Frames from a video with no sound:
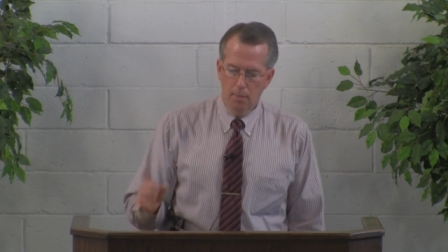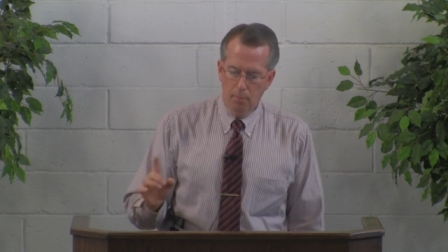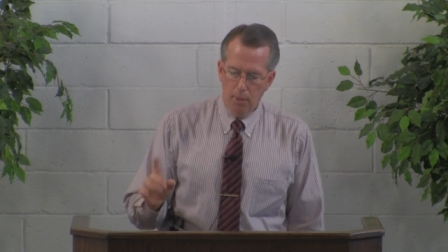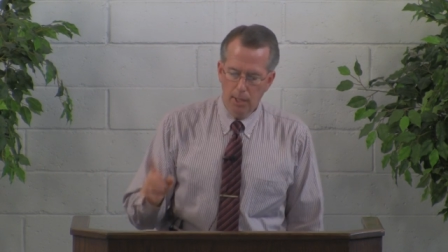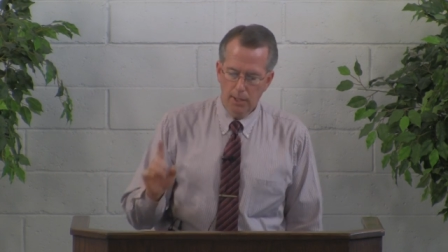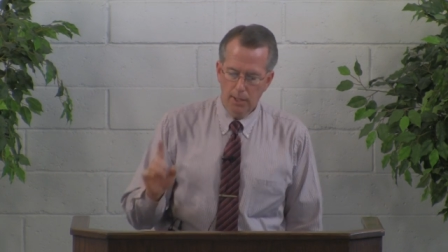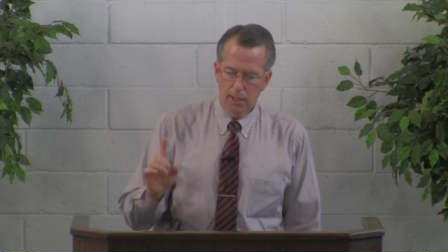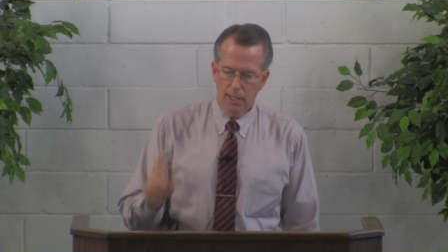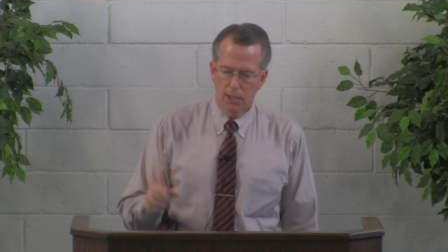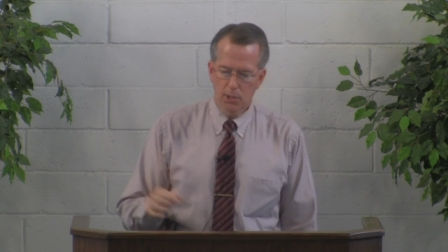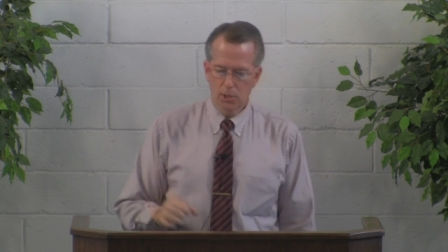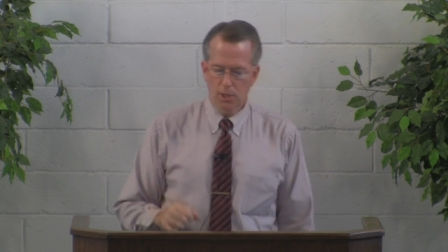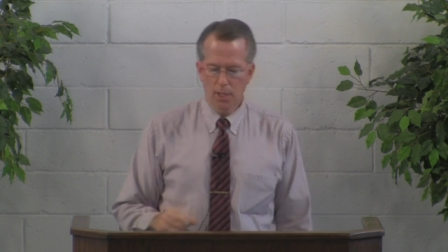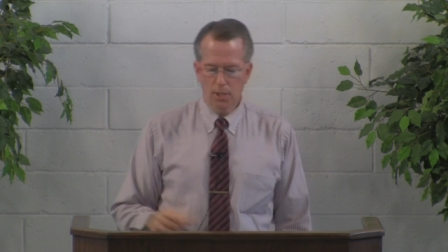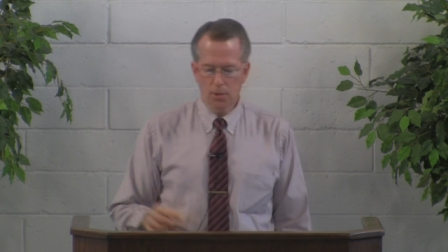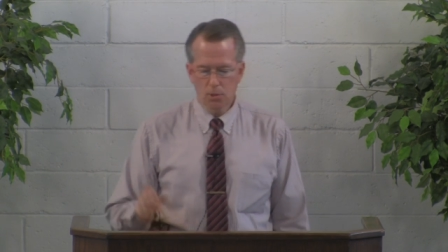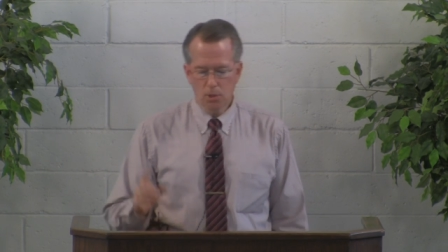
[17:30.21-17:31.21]
but he
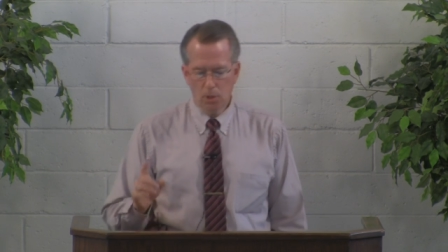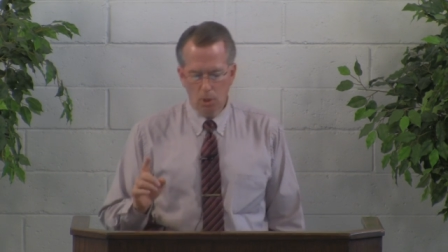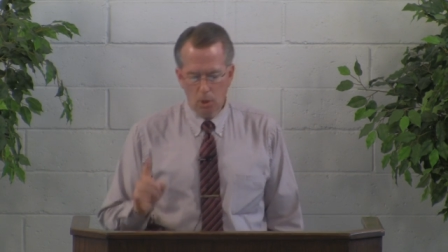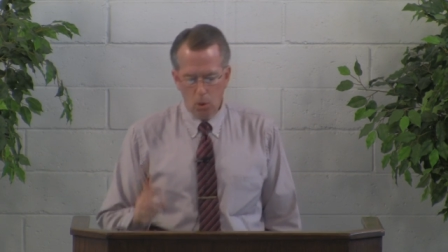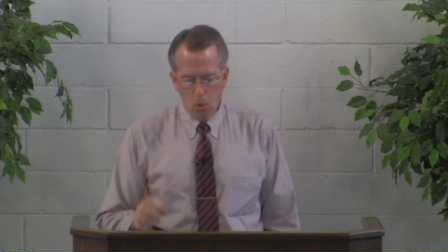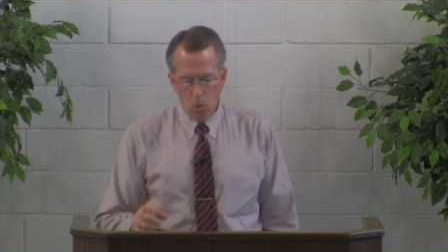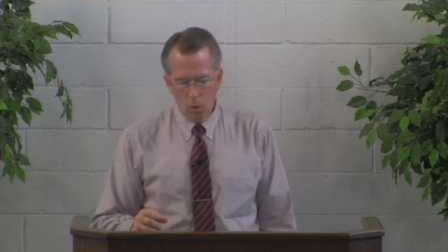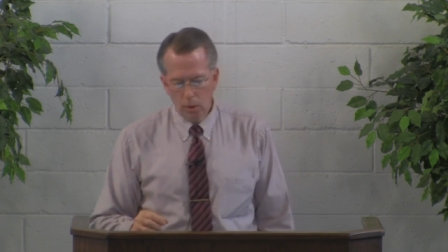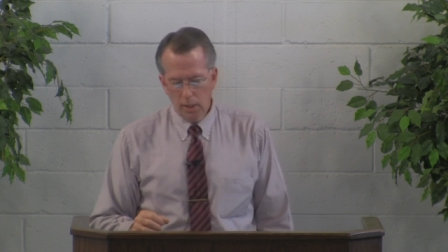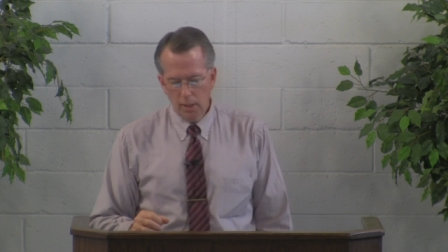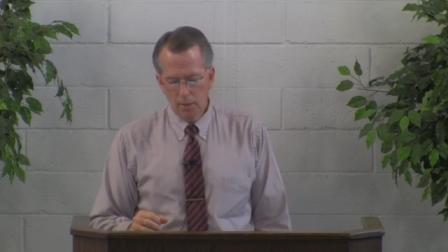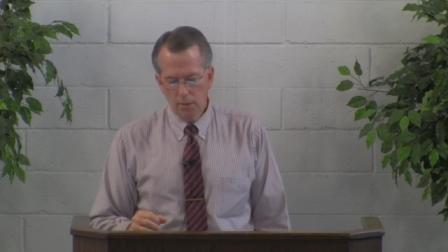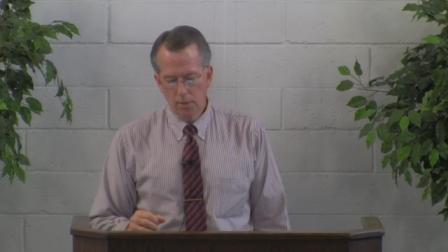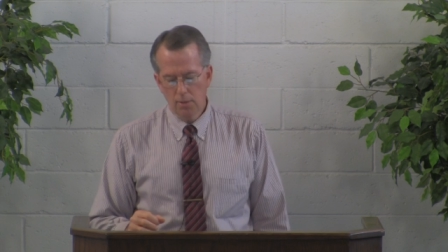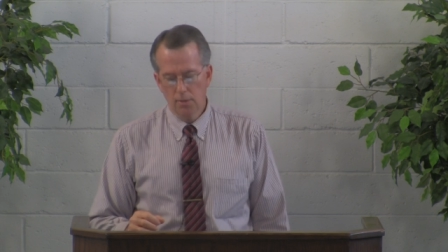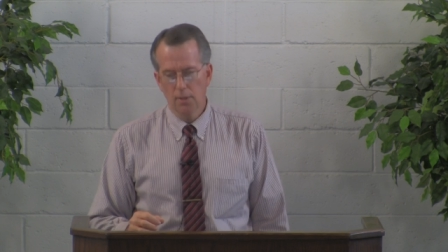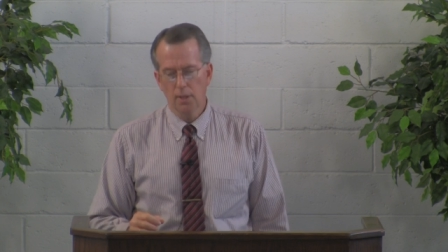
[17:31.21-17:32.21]
says,
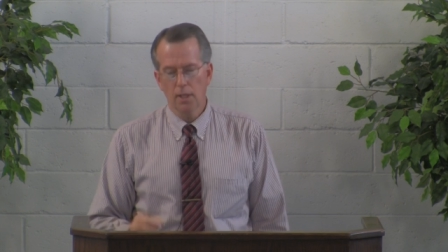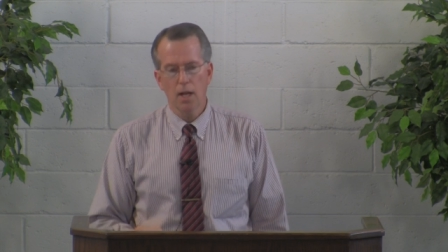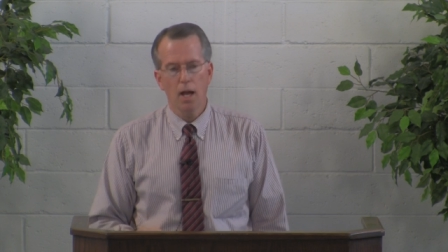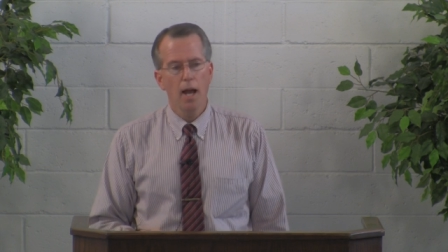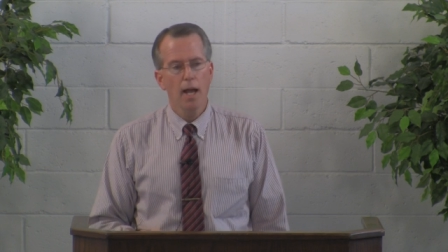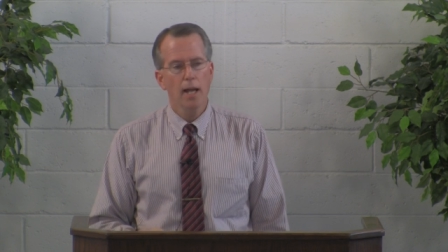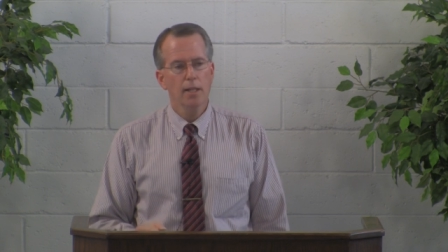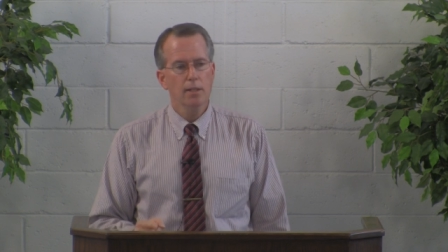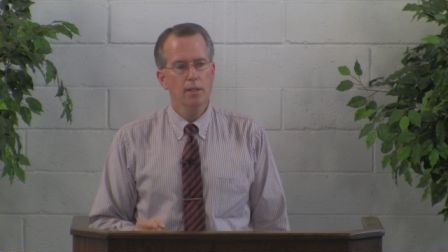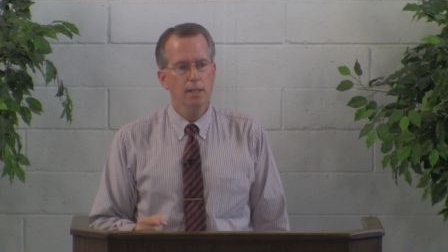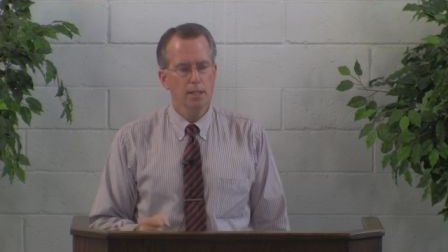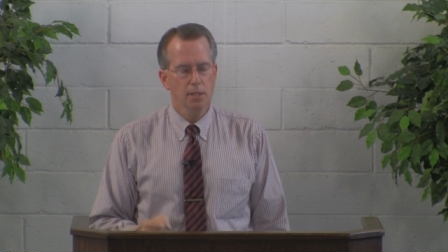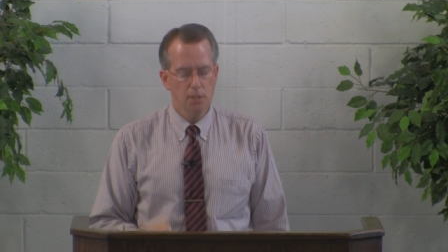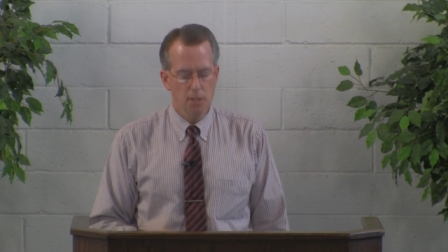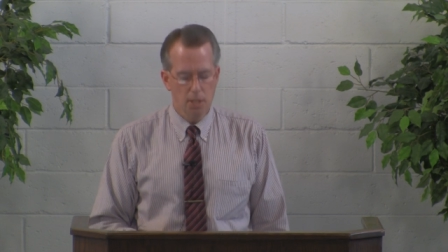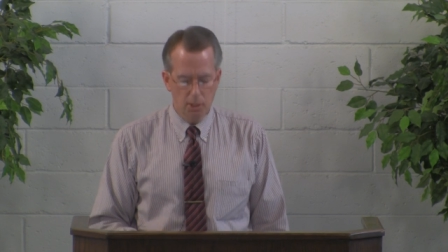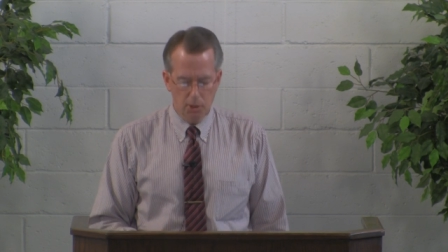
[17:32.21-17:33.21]
according to the kind
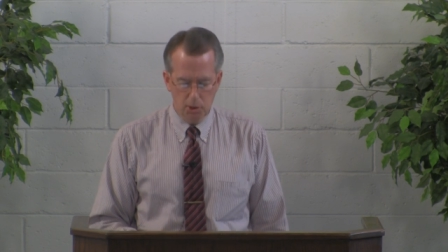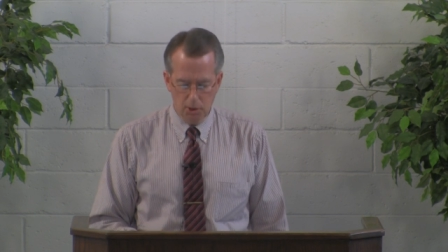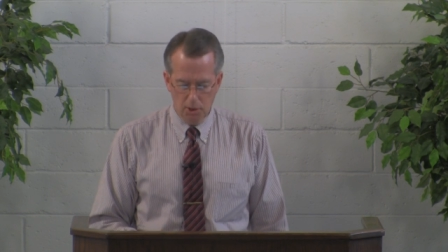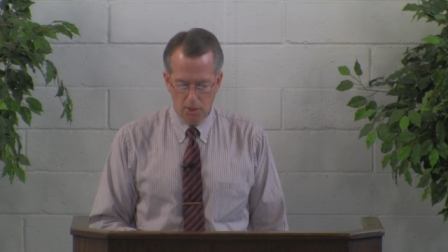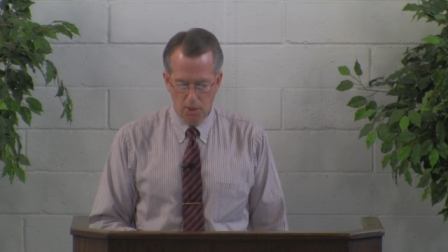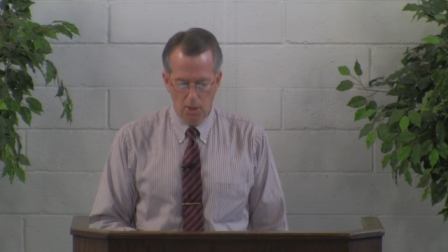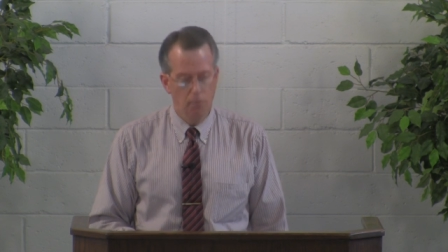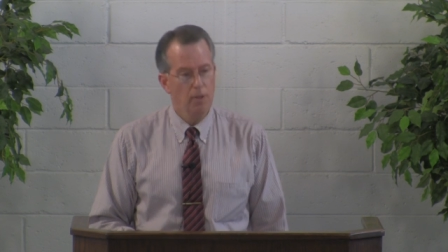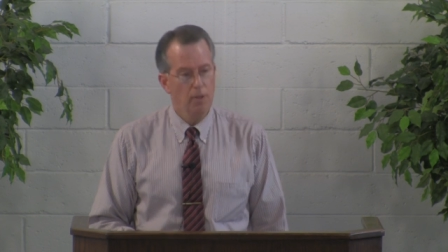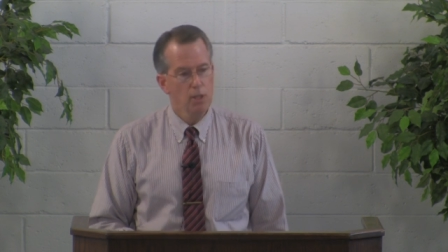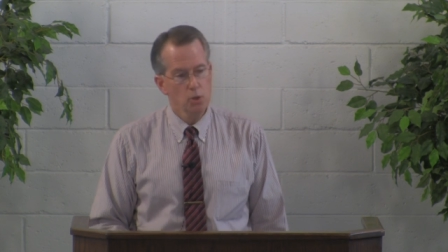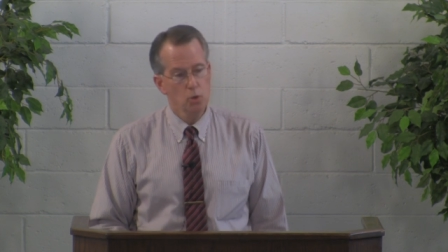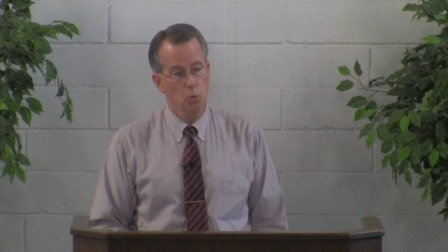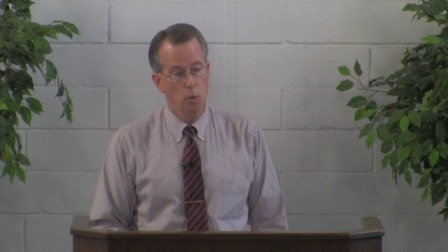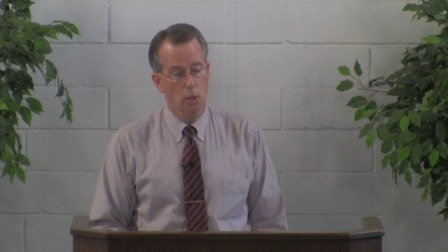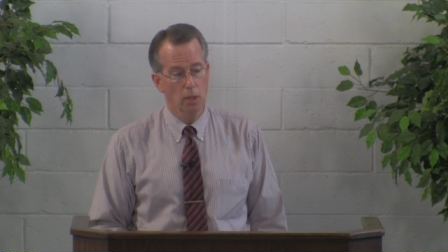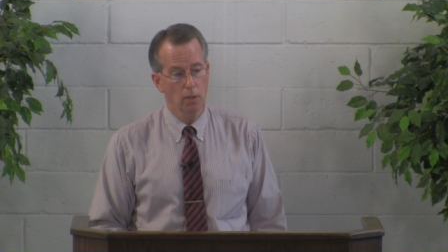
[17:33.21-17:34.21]
intention of
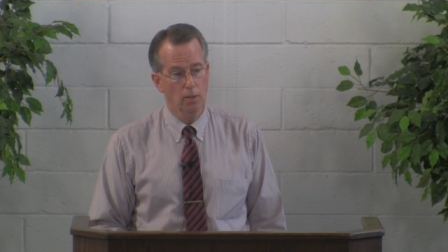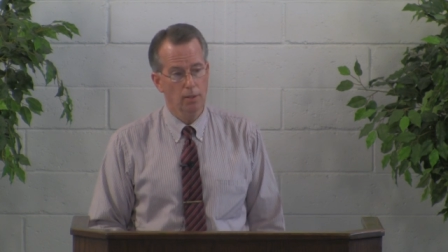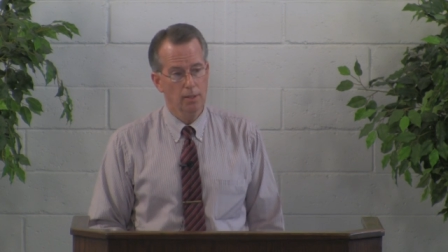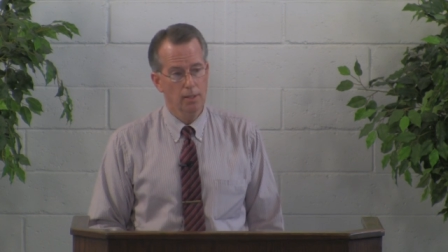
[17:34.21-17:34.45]
his will,